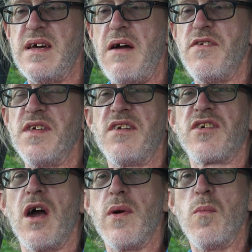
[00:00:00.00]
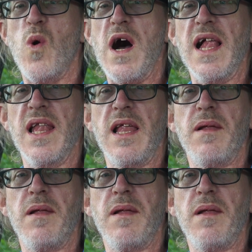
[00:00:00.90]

Everything's going well,